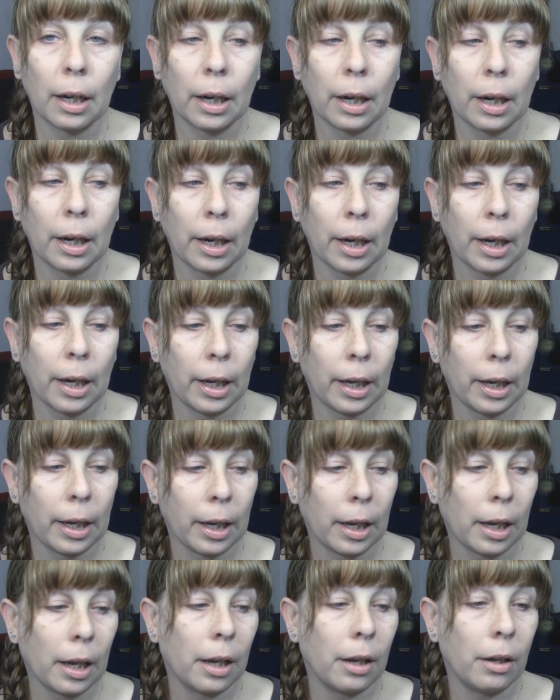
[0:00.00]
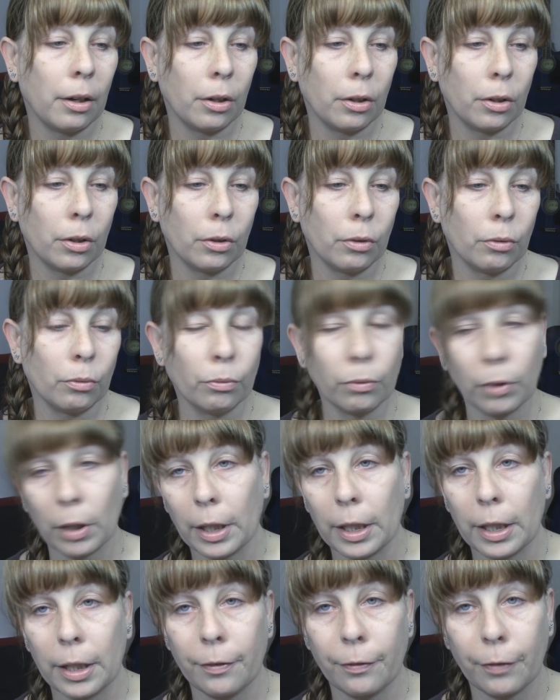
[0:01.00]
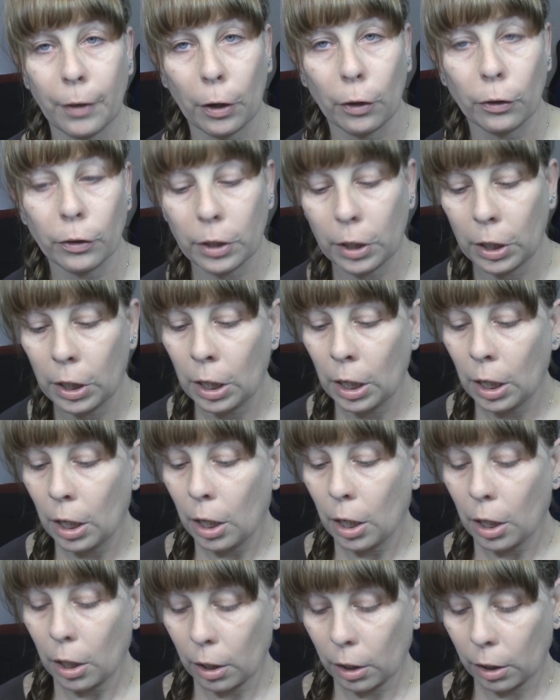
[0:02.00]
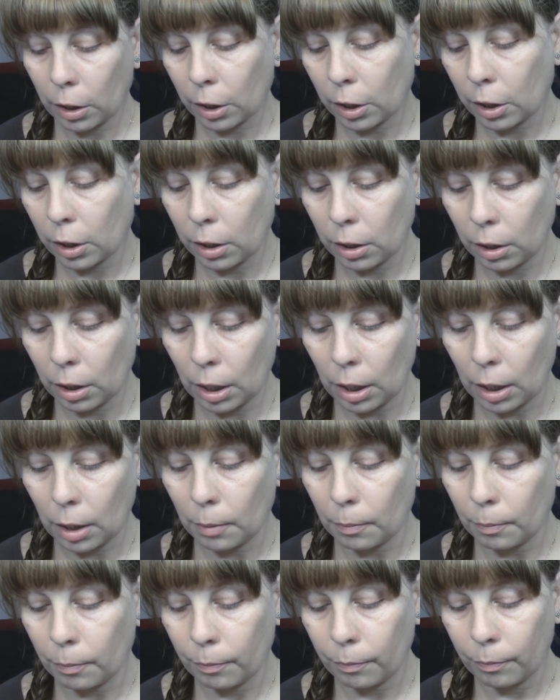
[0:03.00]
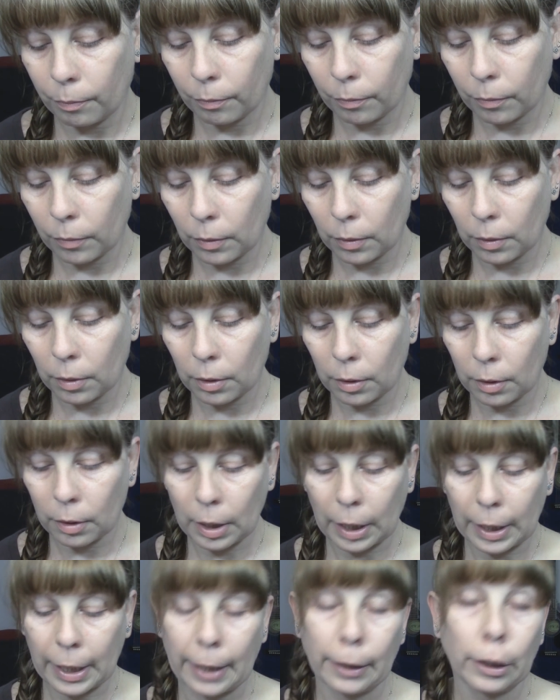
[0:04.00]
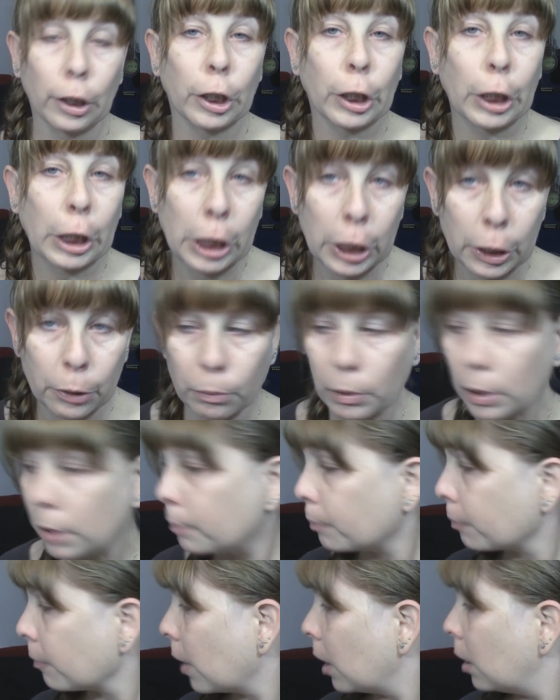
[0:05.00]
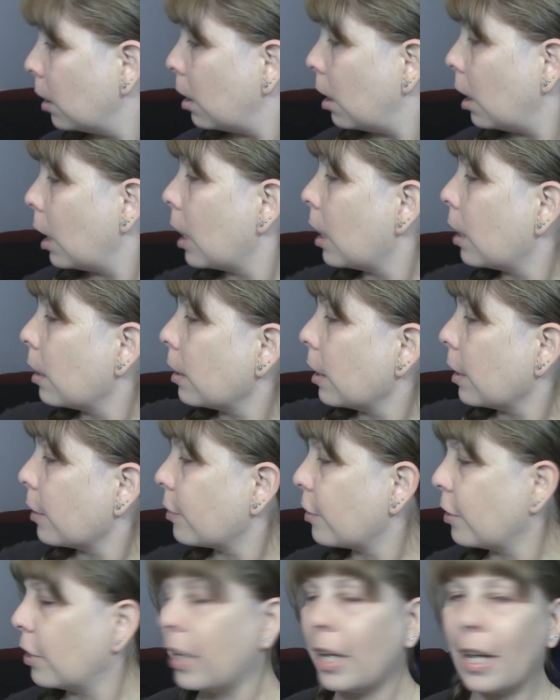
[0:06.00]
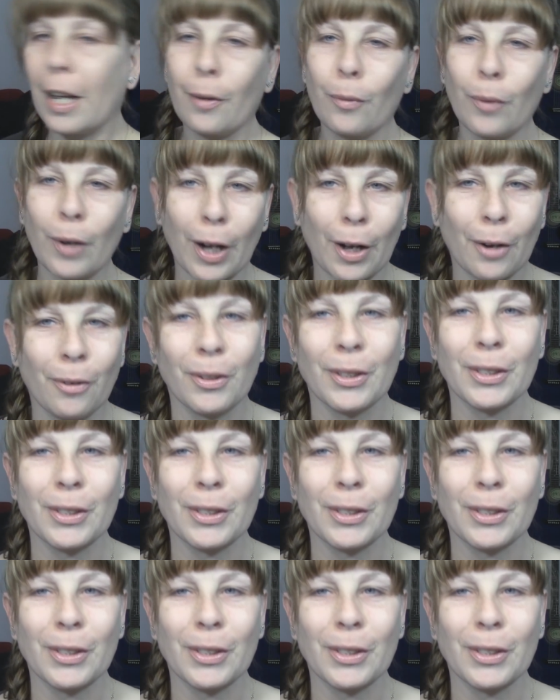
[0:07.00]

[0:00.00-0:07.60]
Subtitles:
I really felt like I looked cute yesterday when I